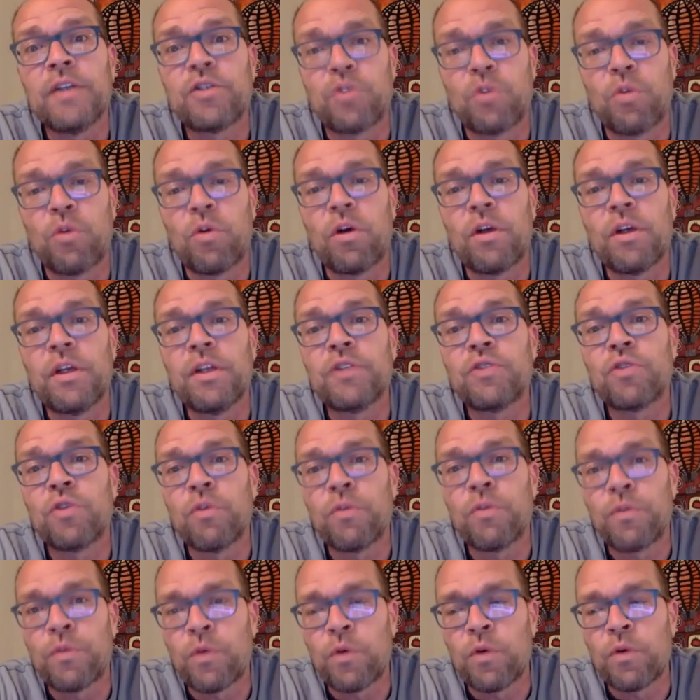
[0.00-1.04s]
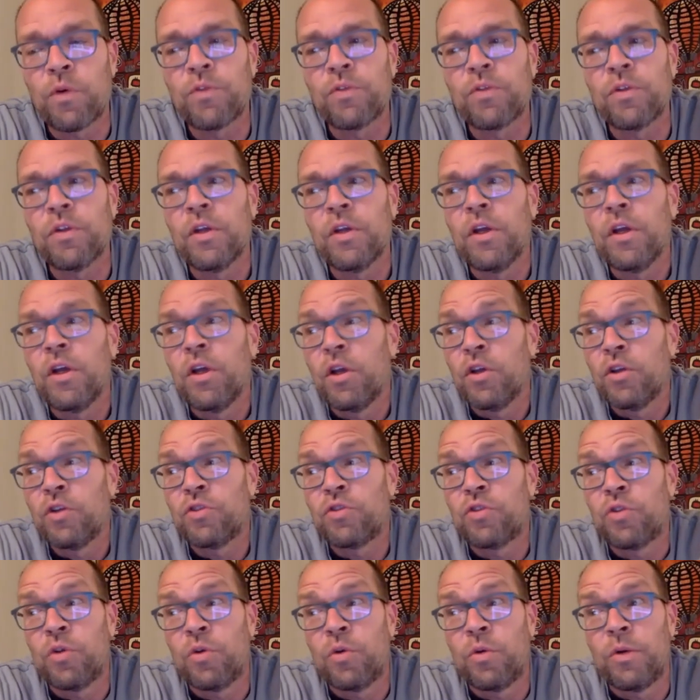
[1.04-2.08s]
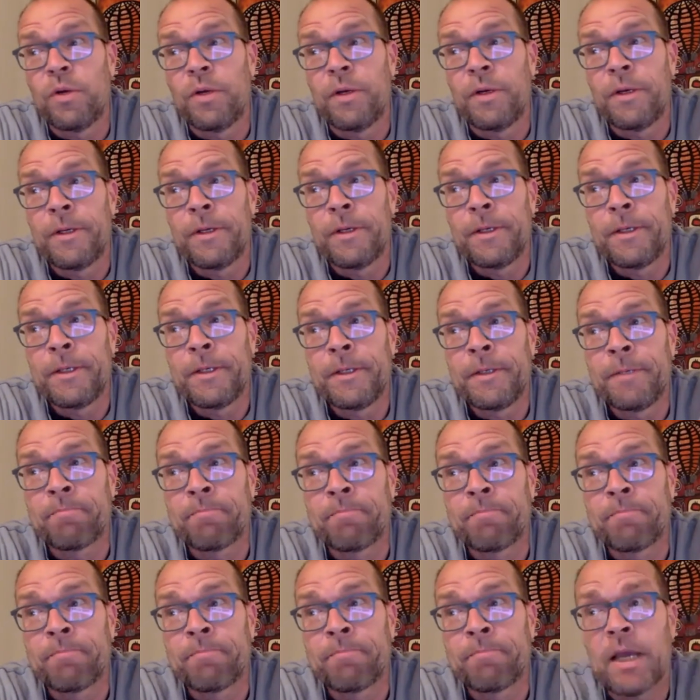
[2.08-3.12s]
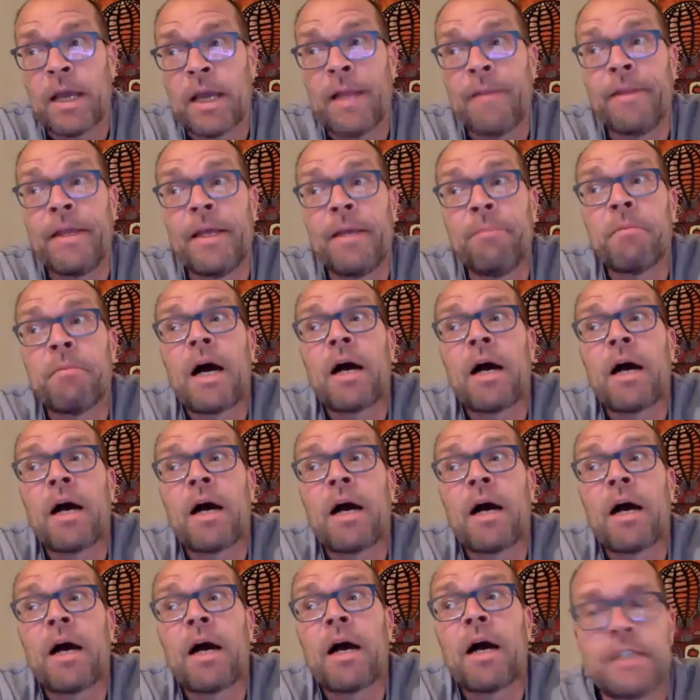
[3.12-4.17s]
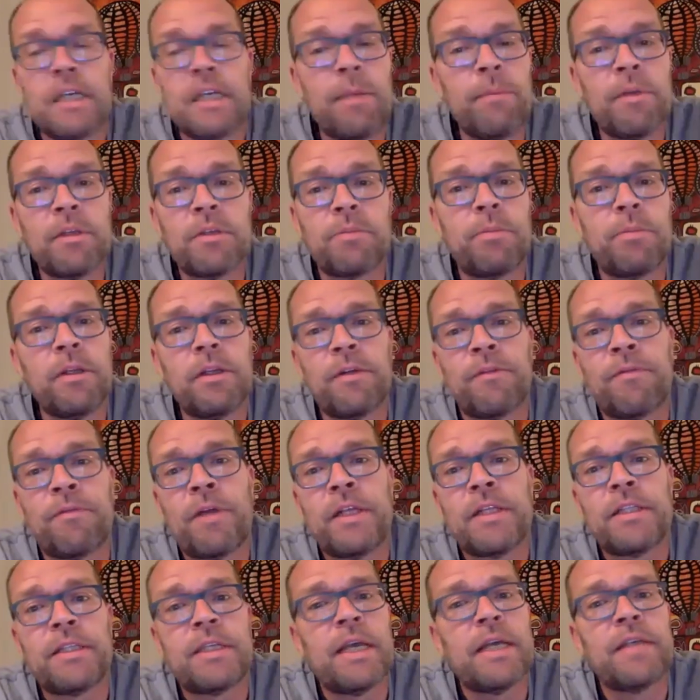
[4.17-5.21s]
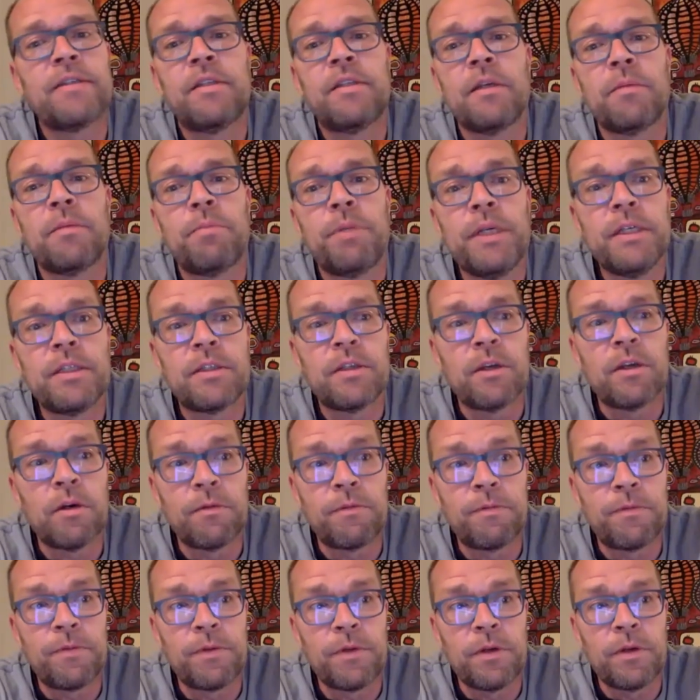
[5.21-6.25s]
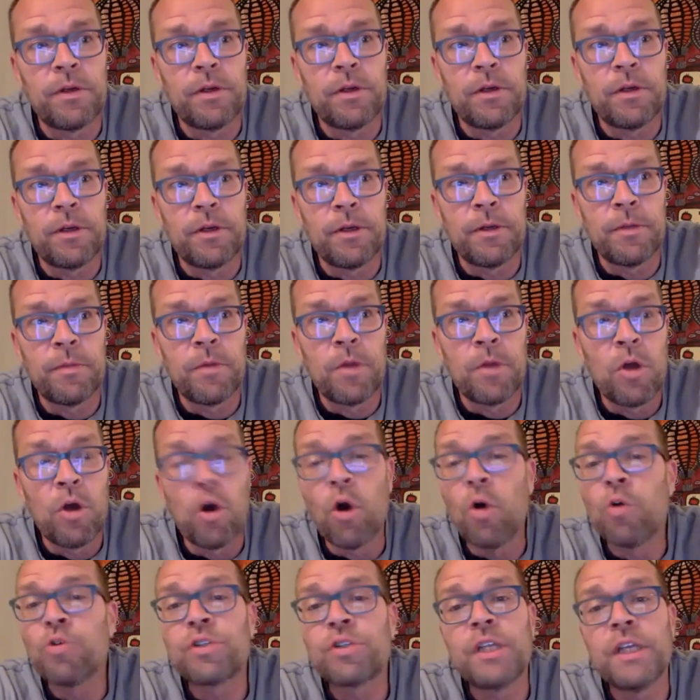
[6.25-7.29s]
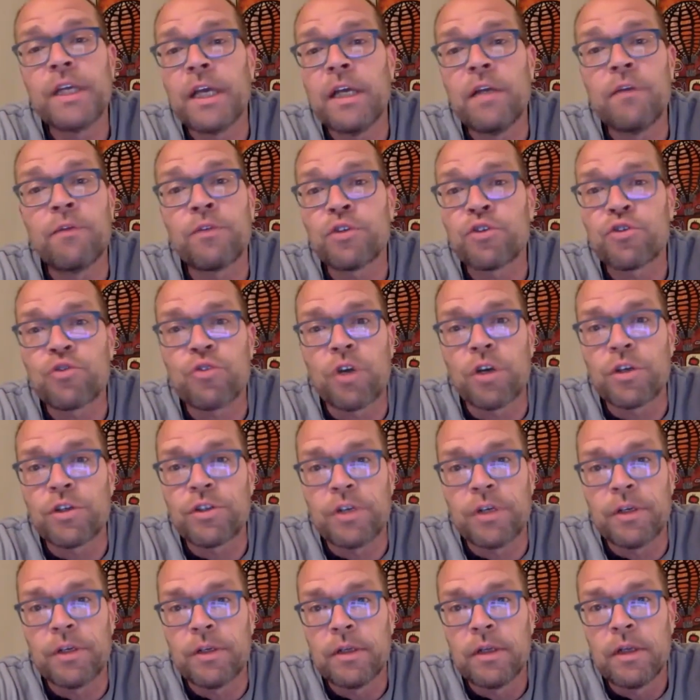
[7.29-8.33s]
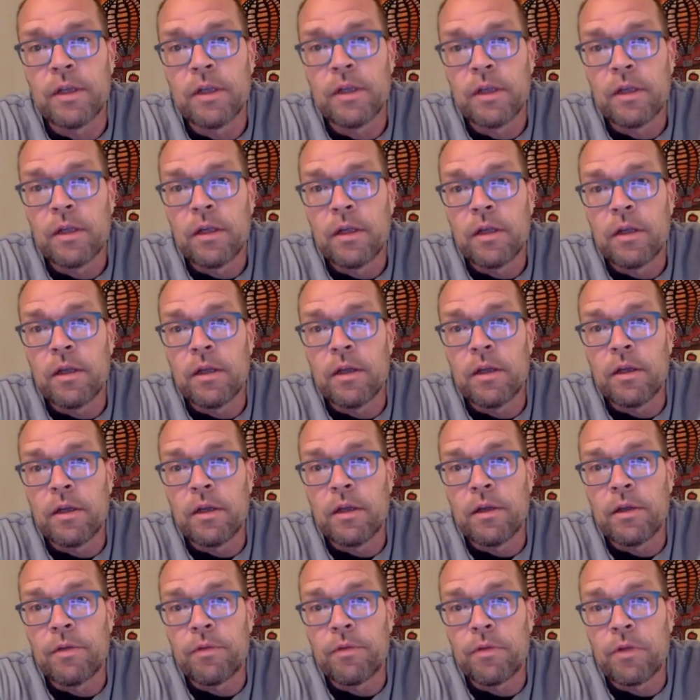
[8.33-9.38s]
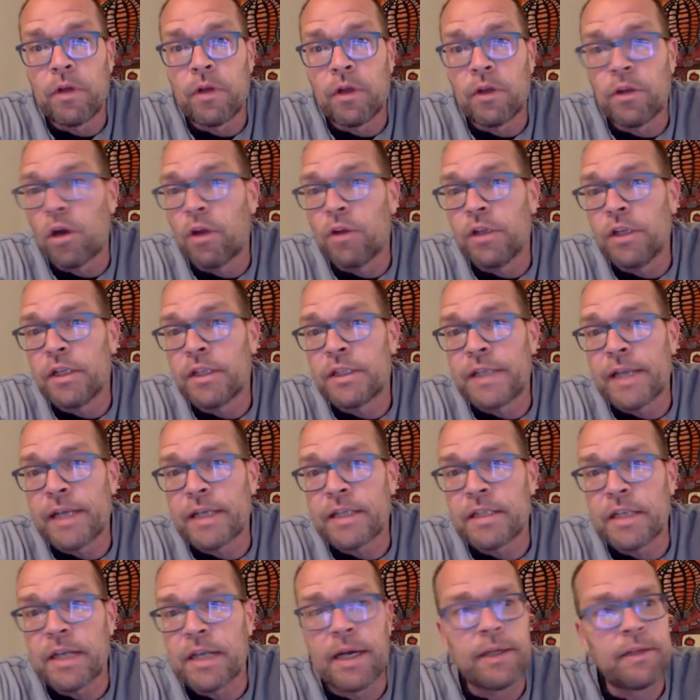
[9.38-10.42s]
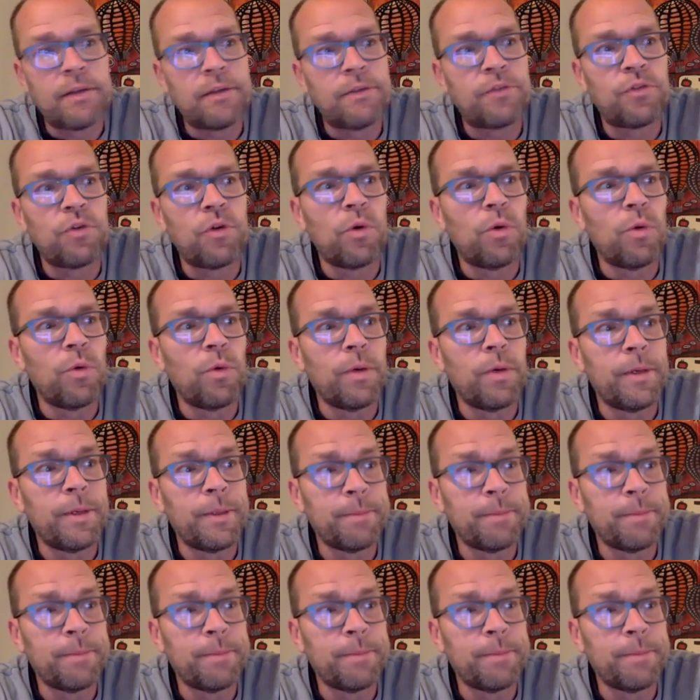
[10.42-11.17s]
so on and so forth. So, and then Marco and his team has built a fantastic piece of hosting infrastructure on the tech side. So,